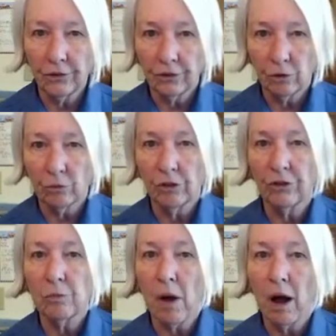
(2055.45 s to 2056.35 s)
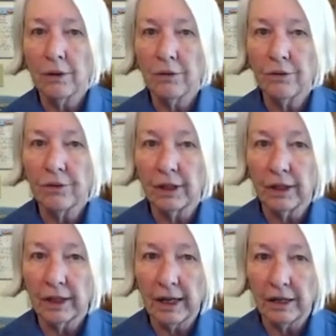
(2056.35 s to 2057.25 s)
system response that
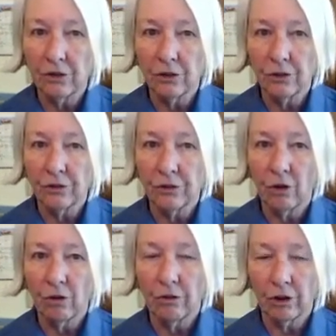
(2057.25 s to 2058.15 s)
engages